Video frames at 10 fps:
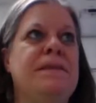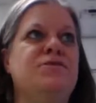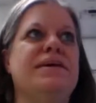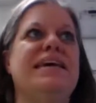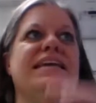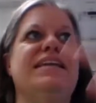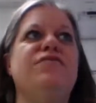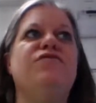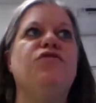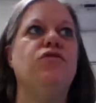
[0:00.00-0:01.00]
So again, he
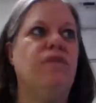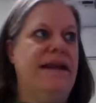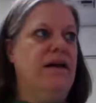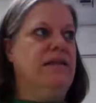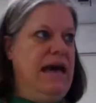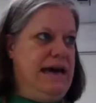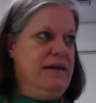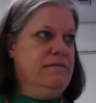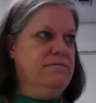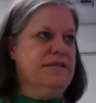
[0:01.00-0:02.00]
didn't fool right out
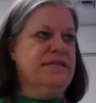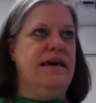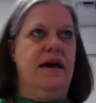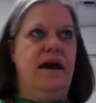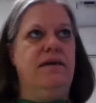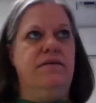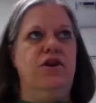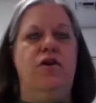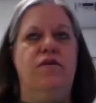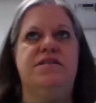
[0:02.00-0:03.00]
lie and say, I,
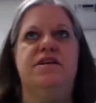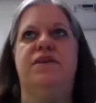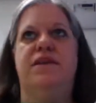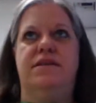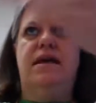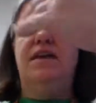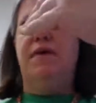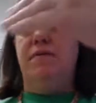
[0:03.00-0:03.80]
you know, all the stuff that he's lied